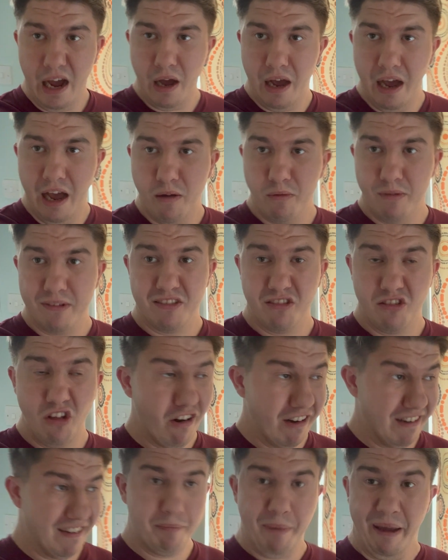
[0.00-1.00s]
I was not
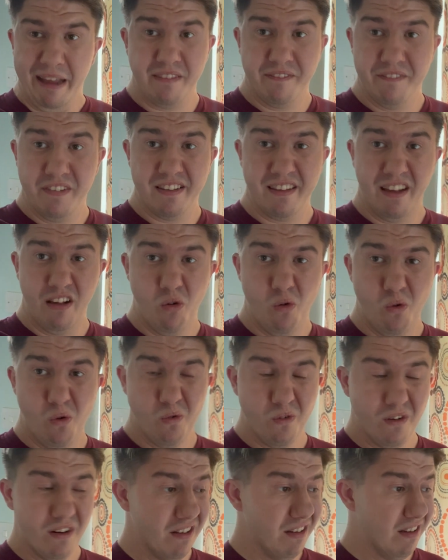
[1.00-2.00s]
expecting this at
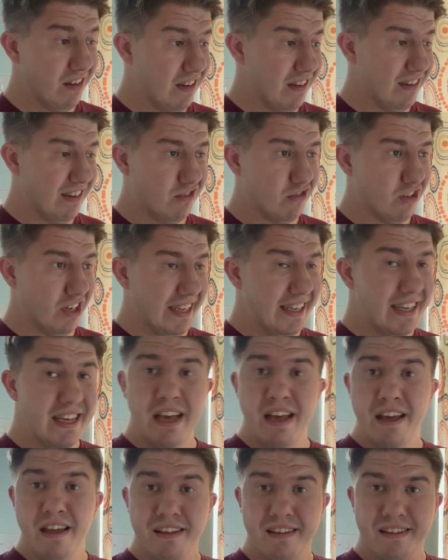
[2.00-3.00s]
all, literally.
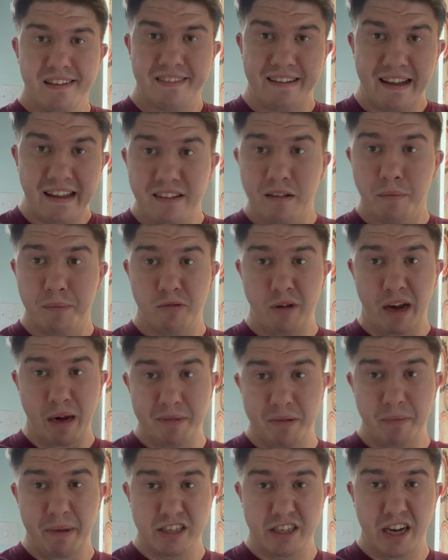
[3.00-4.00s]
Stay subscribed
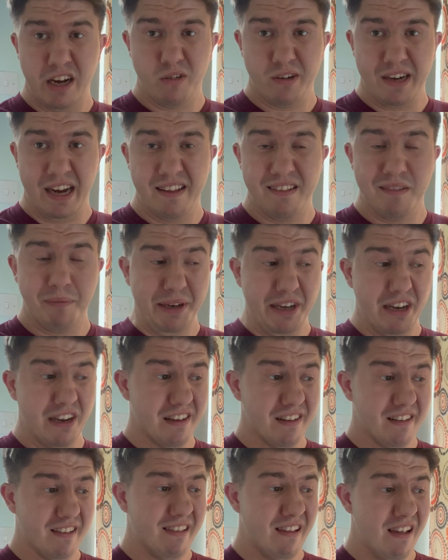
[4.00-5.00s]
to my channel guys,
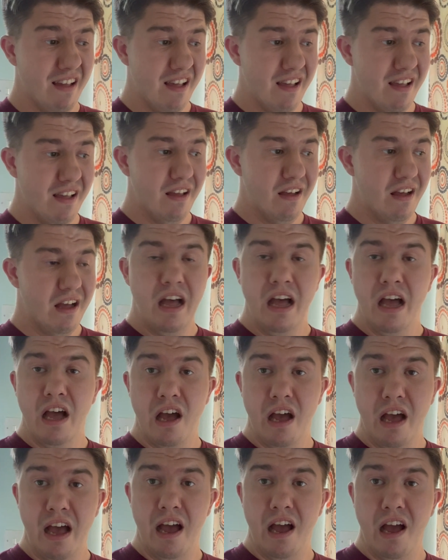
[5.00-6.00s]
because
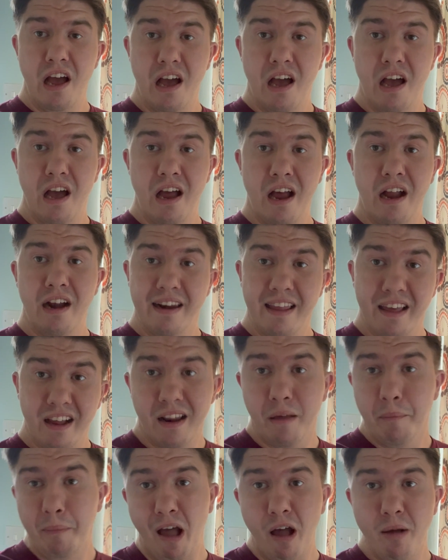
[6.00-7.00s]
and little
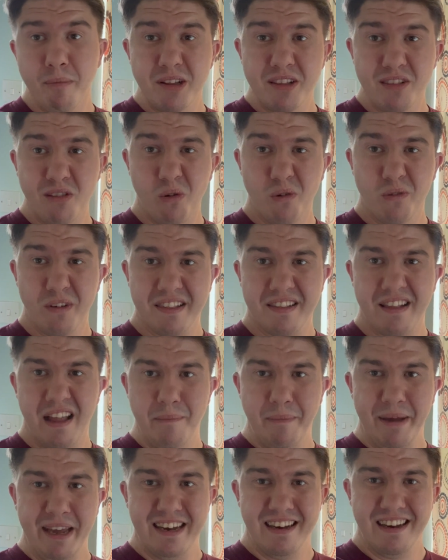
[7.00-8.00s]
apartment tours
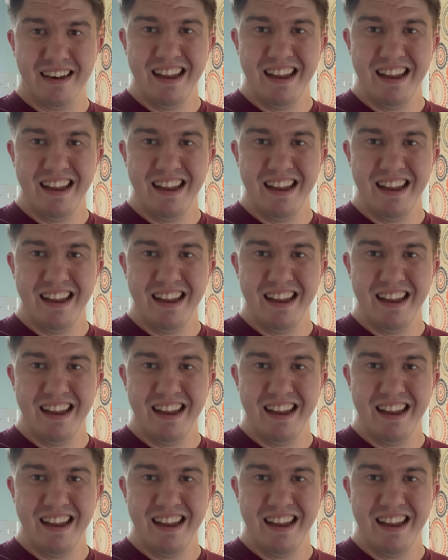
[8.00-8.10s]
coming. in.